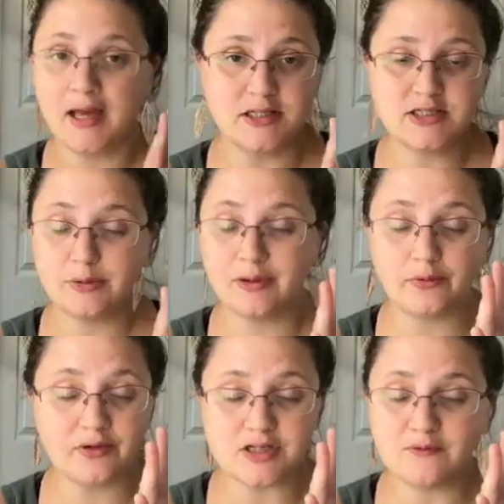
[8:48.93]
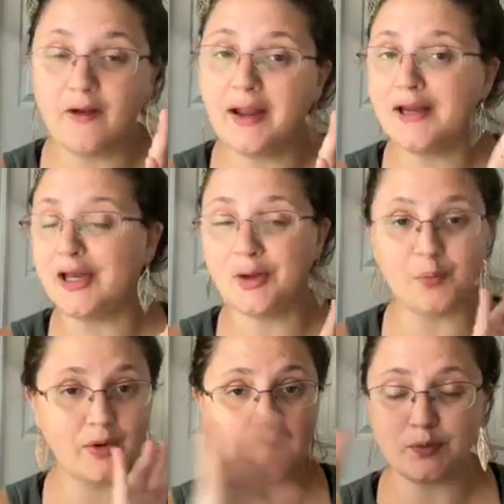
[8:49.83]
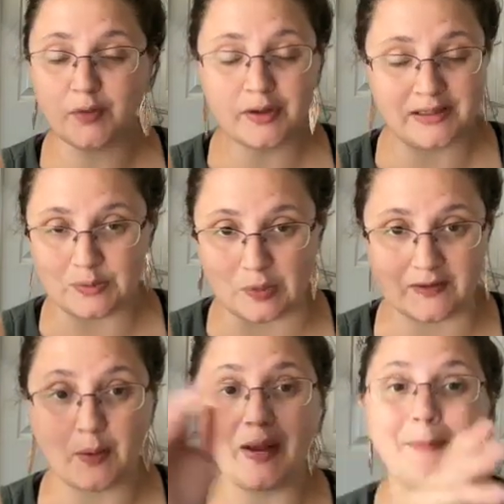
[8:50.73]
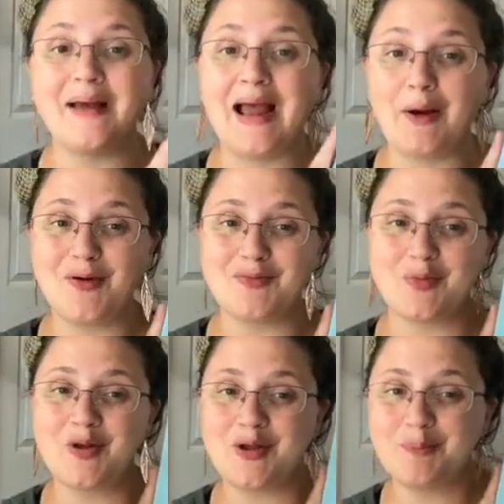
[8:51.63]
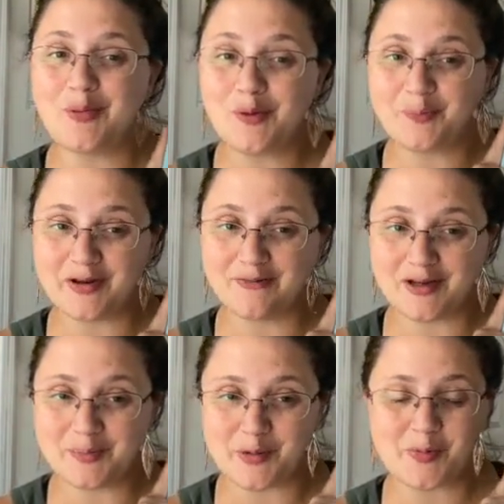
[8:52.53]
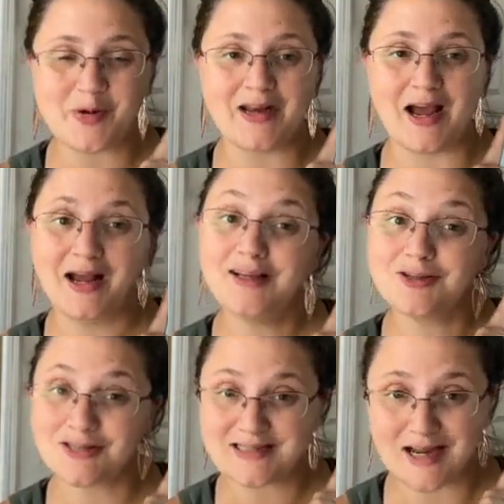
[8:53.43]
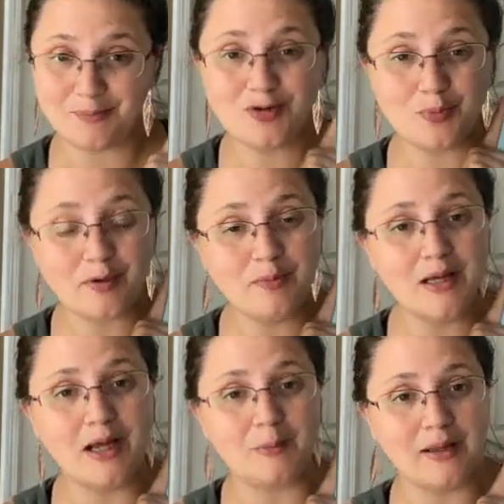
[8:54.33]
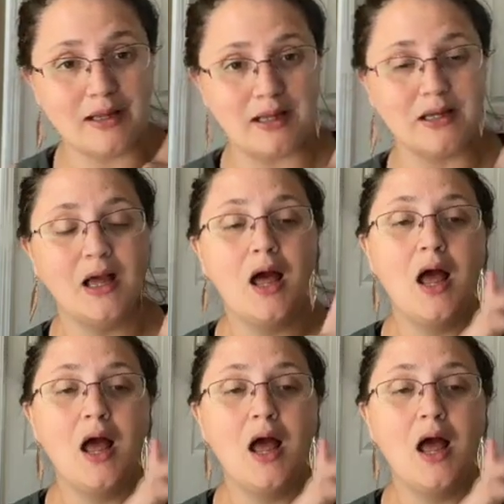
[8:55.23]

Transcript: And she went through it just fine, and it, it really did work that way. But however, we both benefited more when I took the time to pre-read and plan.